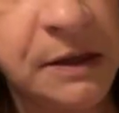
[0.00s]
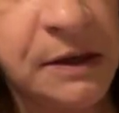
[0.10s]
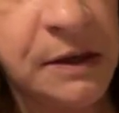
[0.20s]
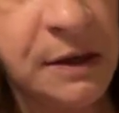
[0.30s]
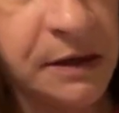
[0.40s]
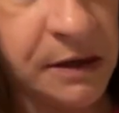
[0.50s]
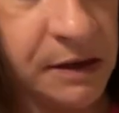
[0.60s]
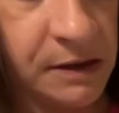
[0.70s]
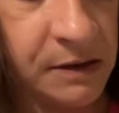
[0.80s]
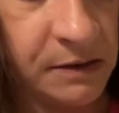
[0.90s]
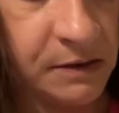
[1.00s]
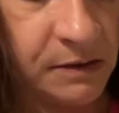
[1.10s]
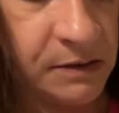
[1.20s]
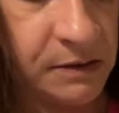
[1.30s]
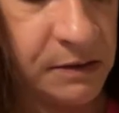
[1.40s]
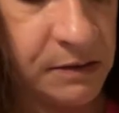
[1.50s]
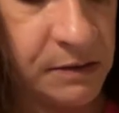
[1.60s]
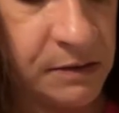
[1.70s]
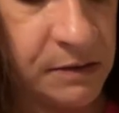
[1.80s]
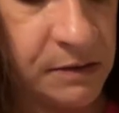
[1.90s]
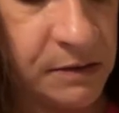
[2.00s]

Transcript: Nobody speaks.